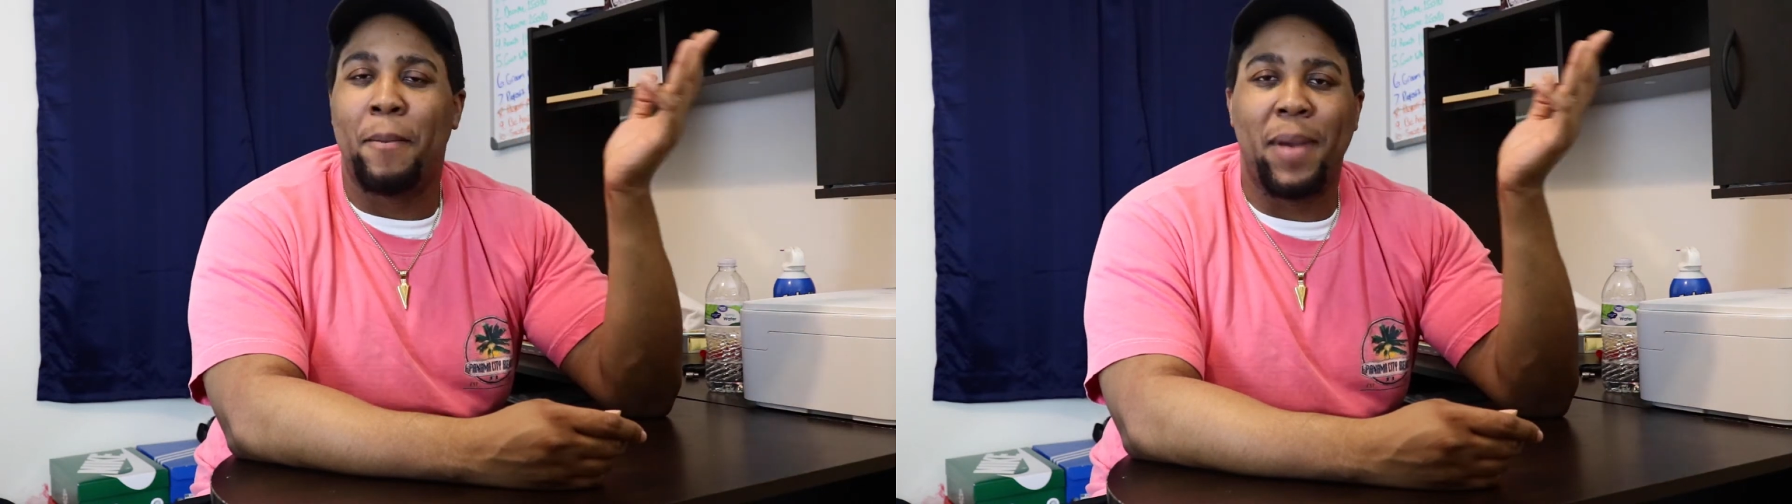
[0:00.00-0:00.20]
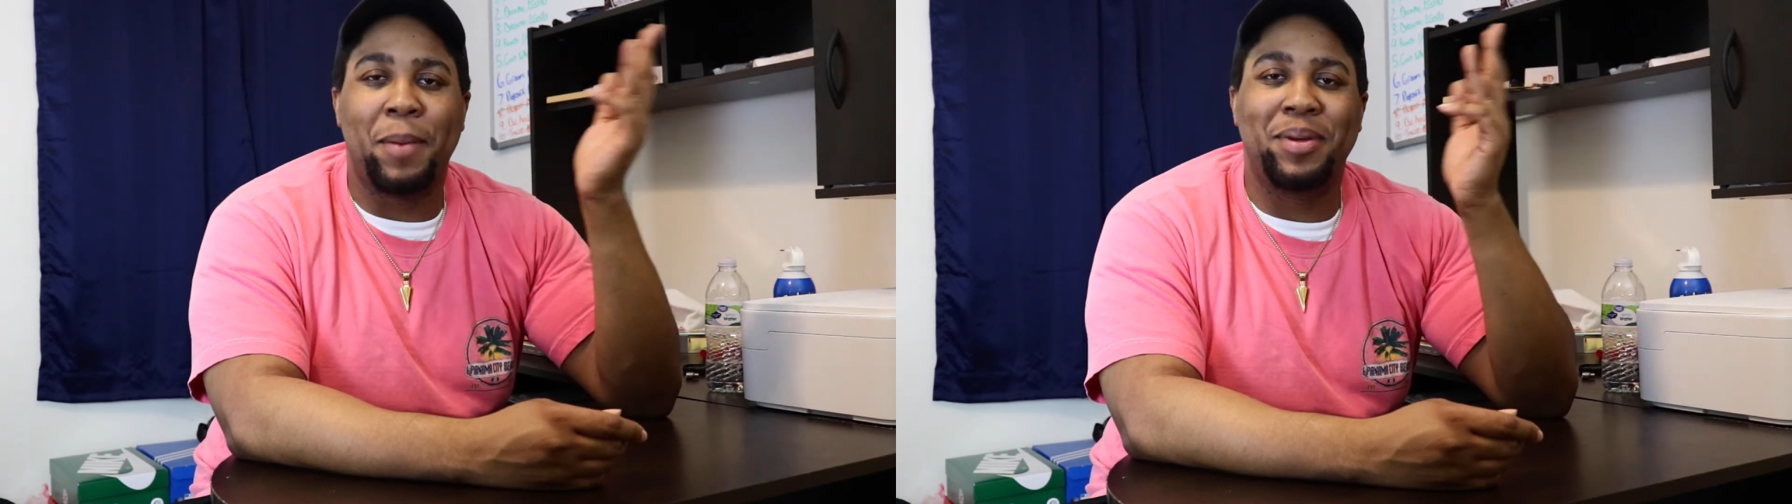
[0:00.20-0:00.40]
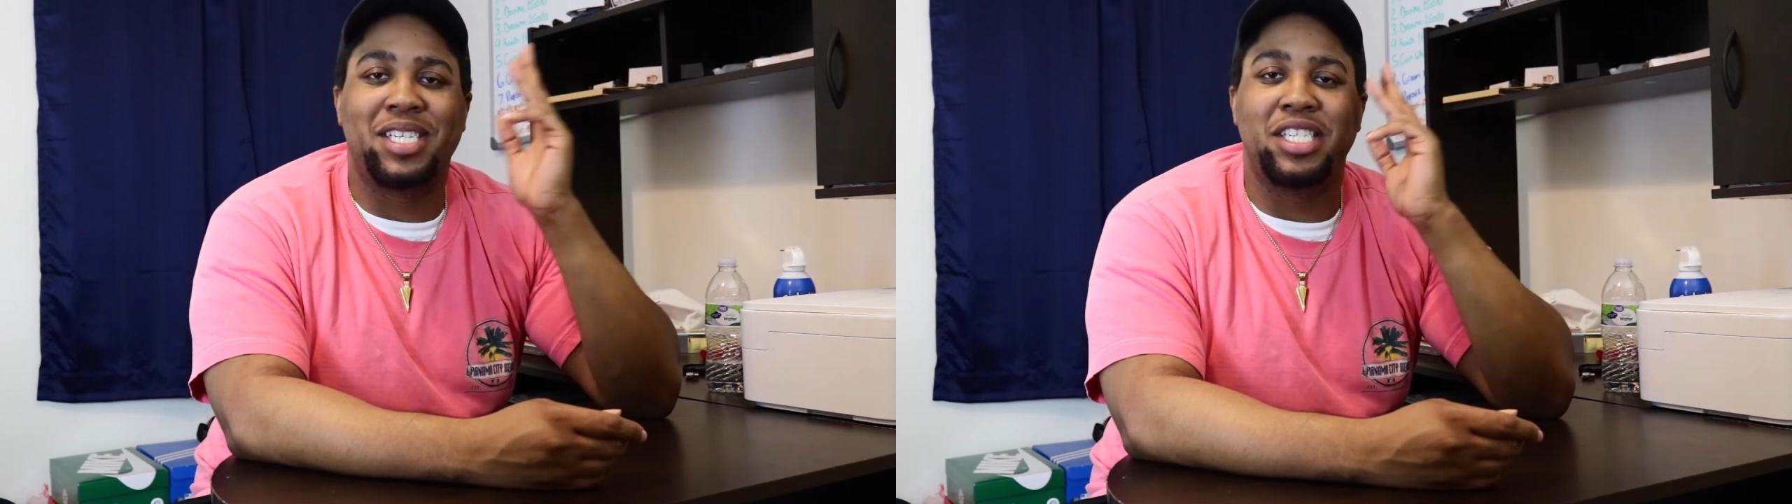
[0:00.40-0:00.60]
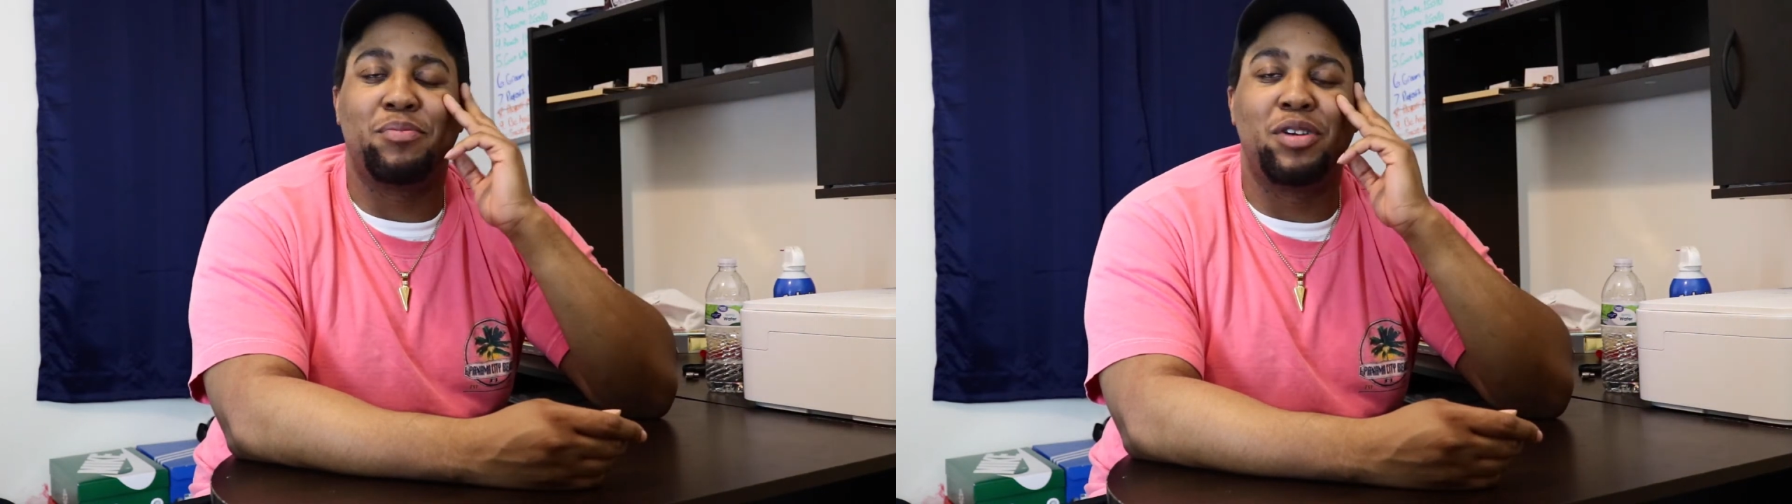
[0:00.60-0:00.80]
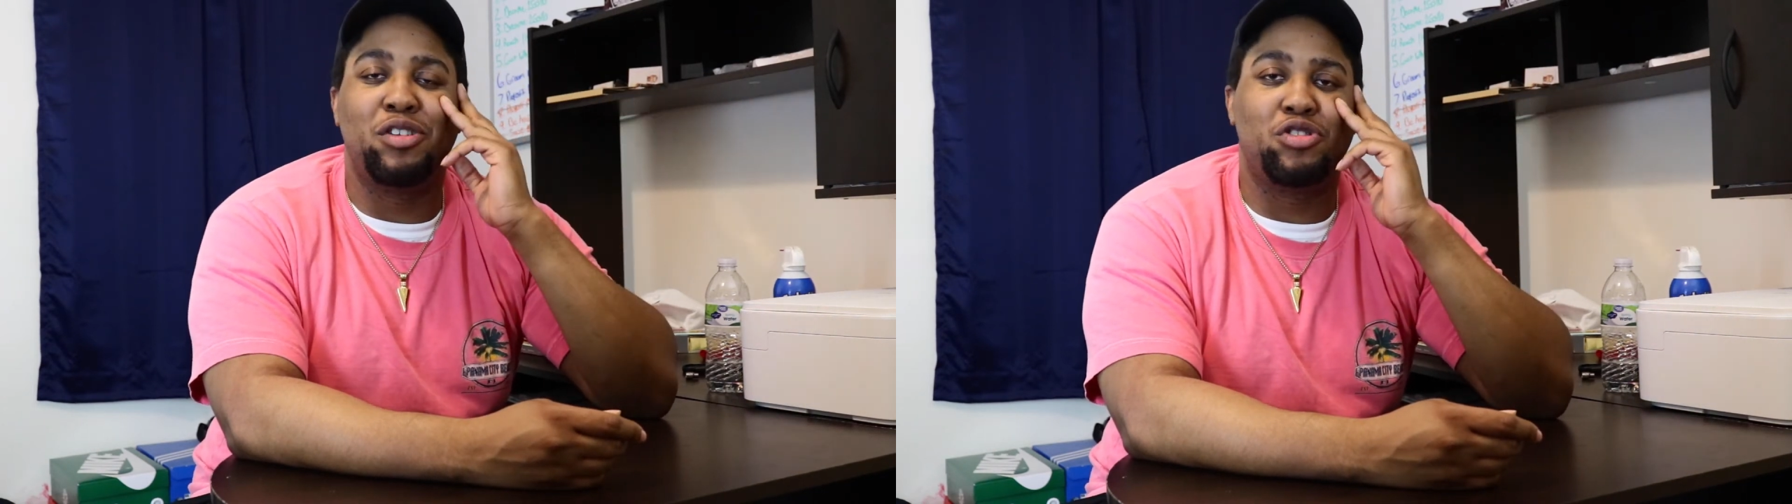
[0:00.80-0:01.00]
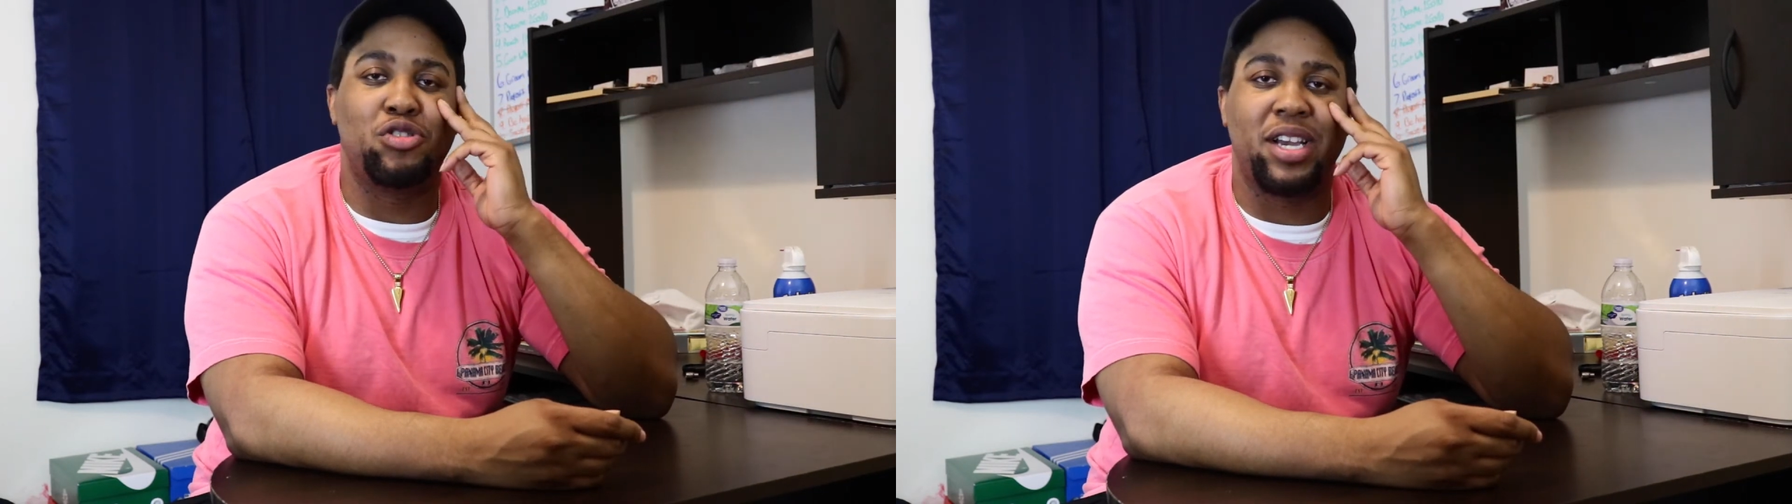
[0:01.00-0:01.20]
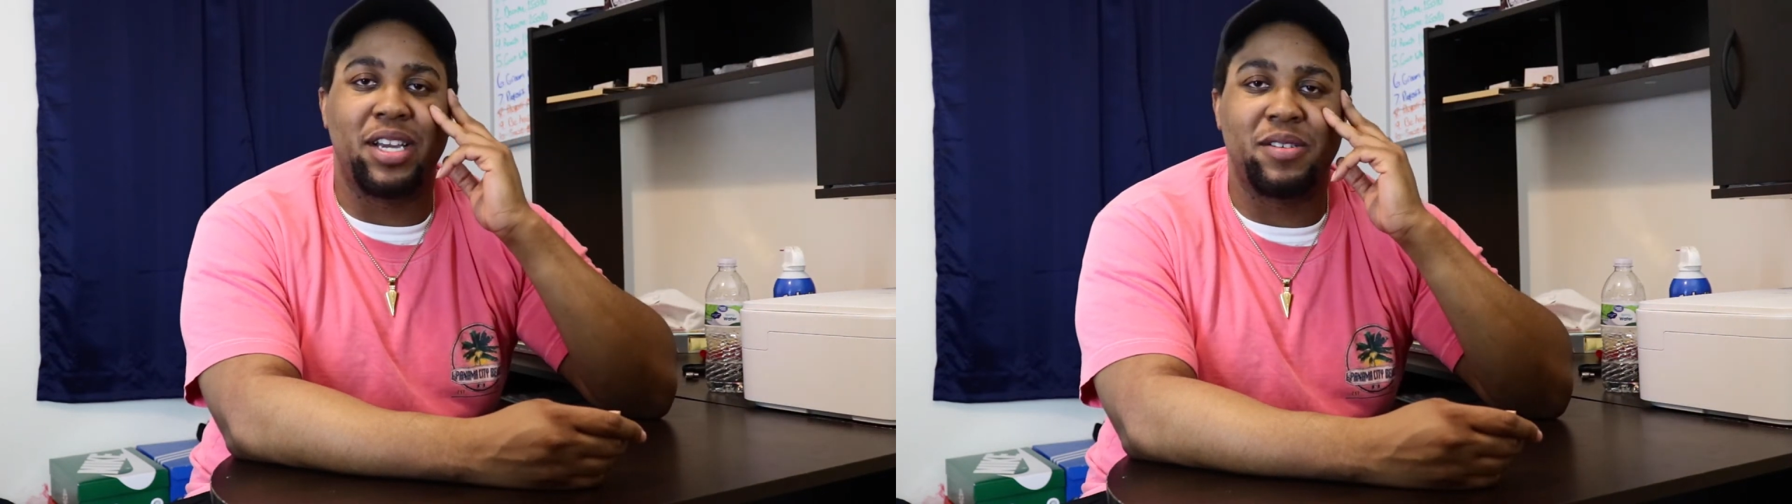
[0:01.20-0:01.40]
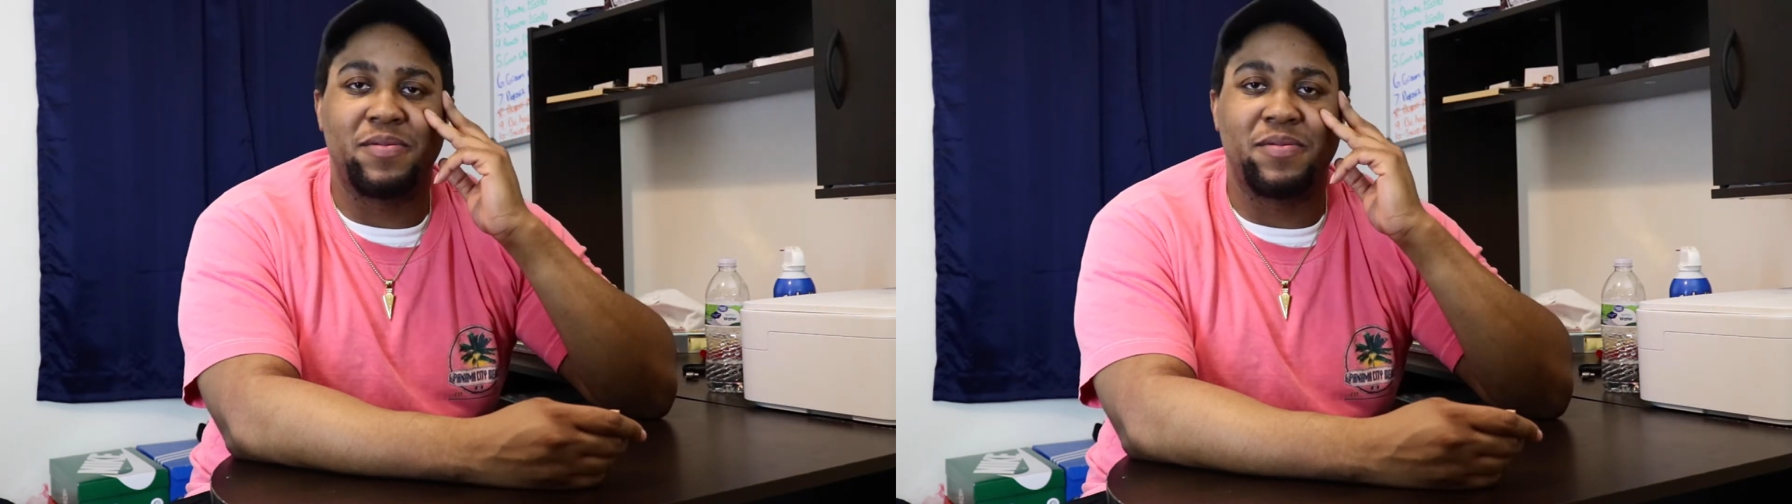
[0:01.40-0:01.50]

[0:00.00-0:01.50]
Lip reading: maybe teach them a new trick.